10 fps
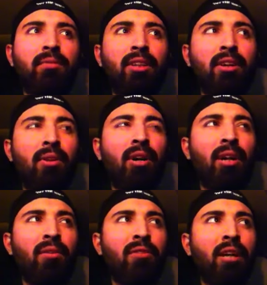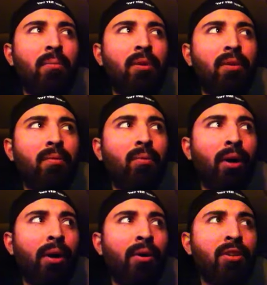another Hall of Fame
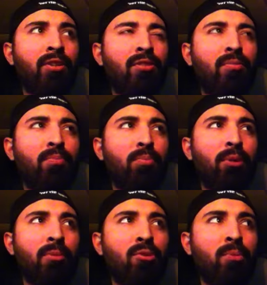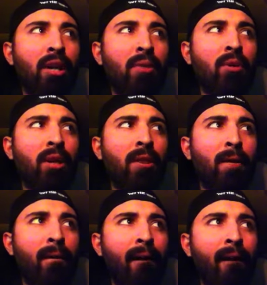where they just pretty much put anyone in
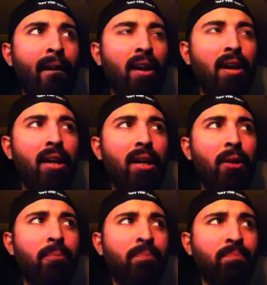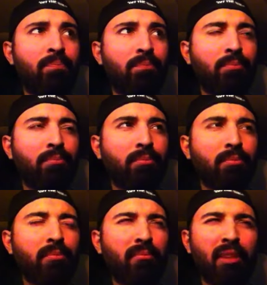there.
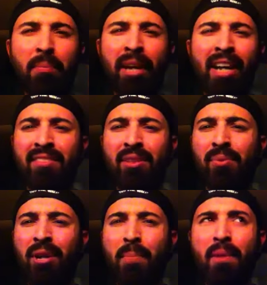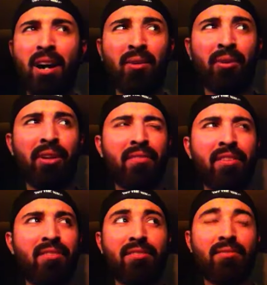But yeah, still, what a mockery
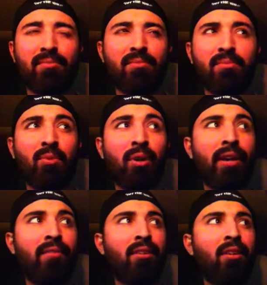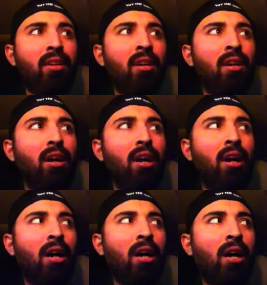of this. Whatever.
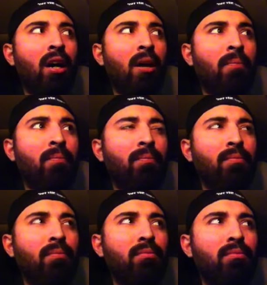I'm